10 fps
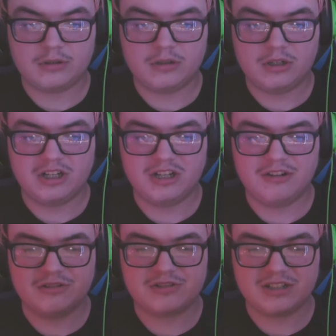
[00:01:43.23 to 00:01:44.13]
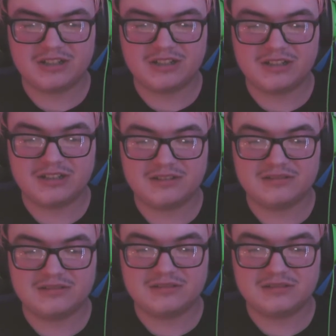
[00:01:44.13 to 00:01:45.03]
Oh, trying to get out.
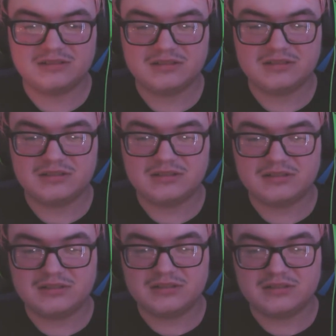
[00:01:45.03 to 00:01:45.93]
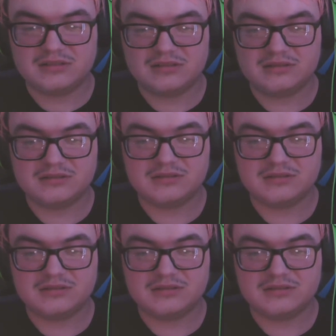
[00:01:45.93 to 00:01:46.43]
Oh yeah, let's go.